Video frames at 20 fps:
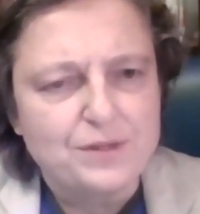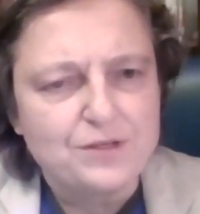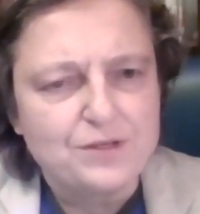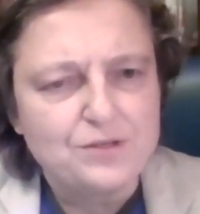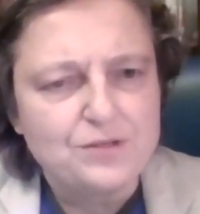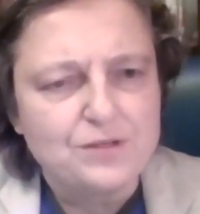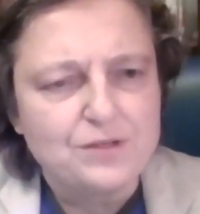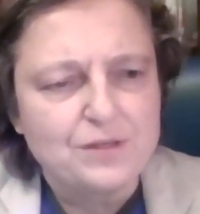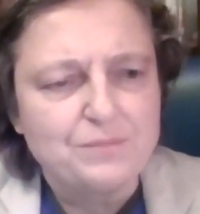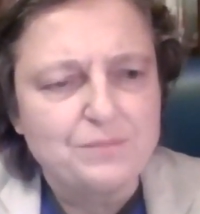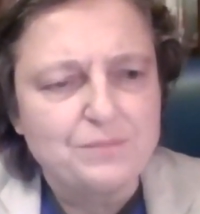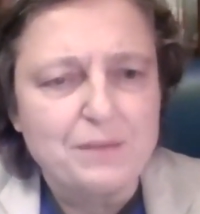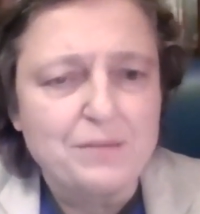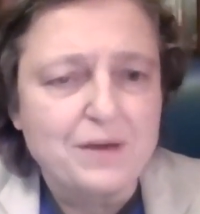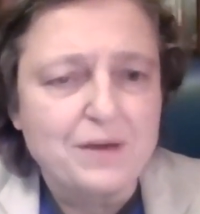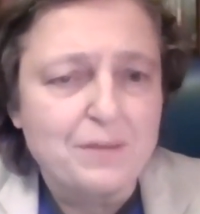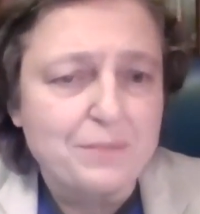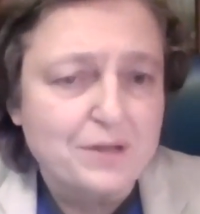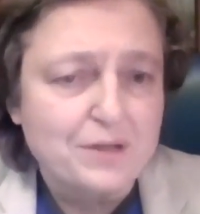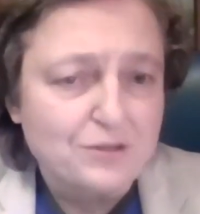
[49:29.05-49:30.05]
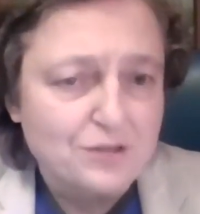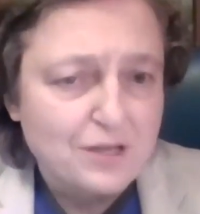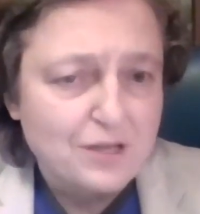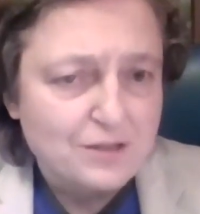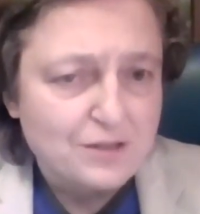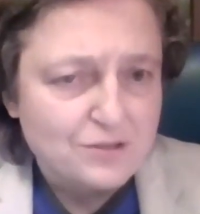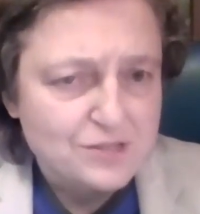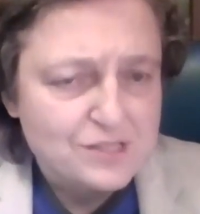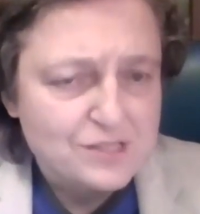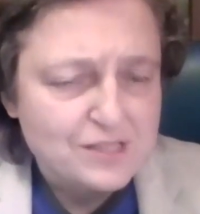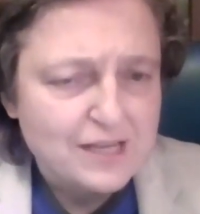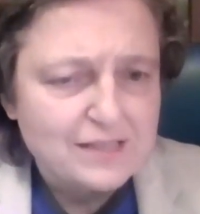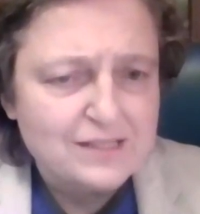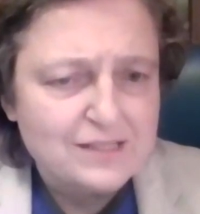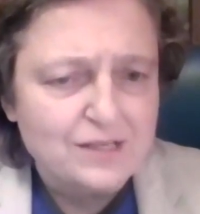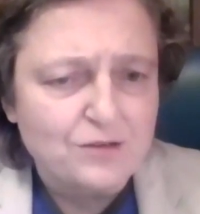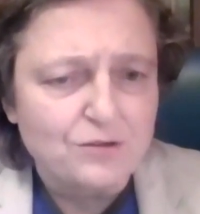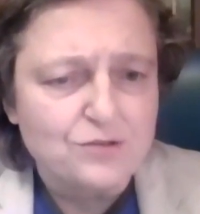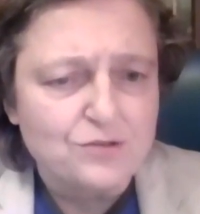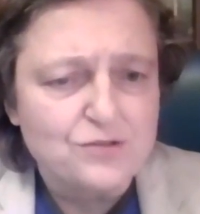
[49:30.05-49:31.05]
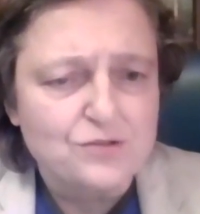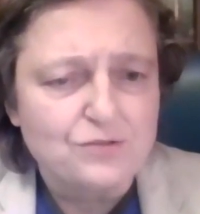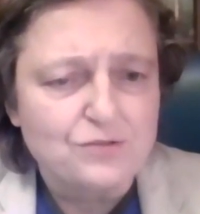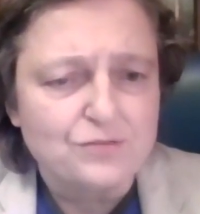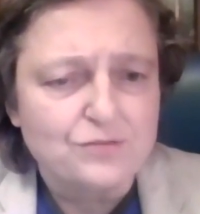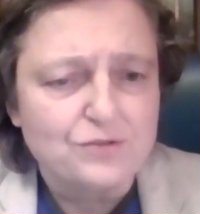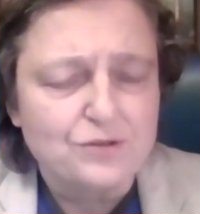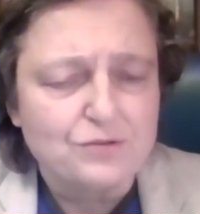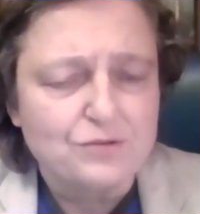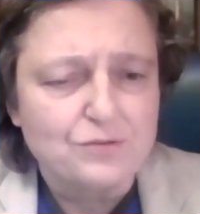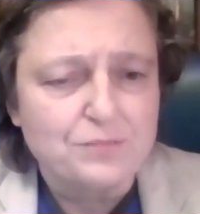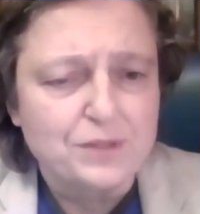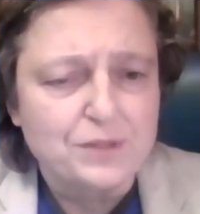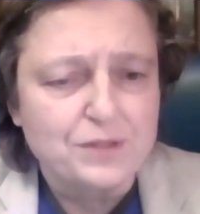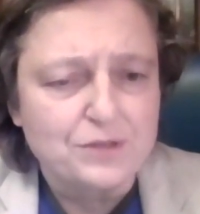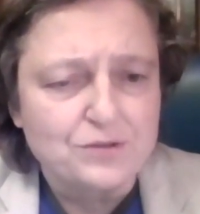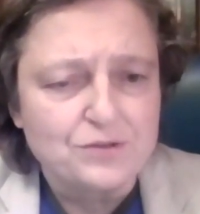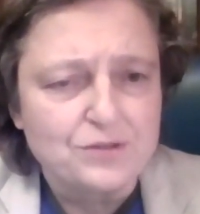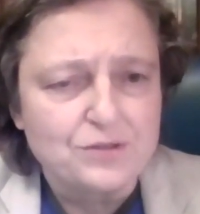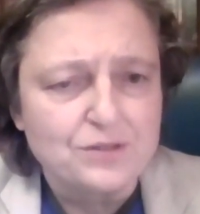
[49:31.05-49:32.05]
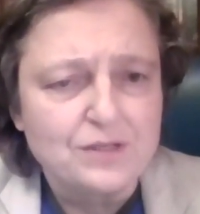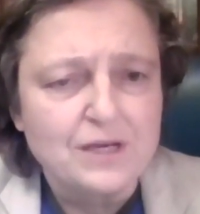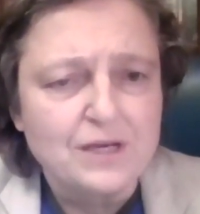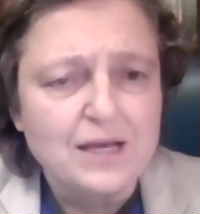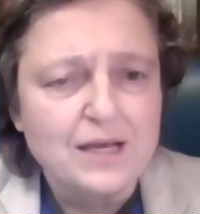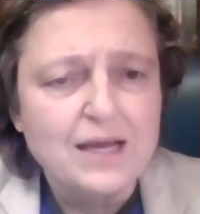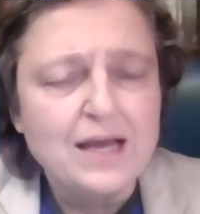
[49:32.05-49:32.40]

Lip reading: Union and maybe a better understanding also of the European Union.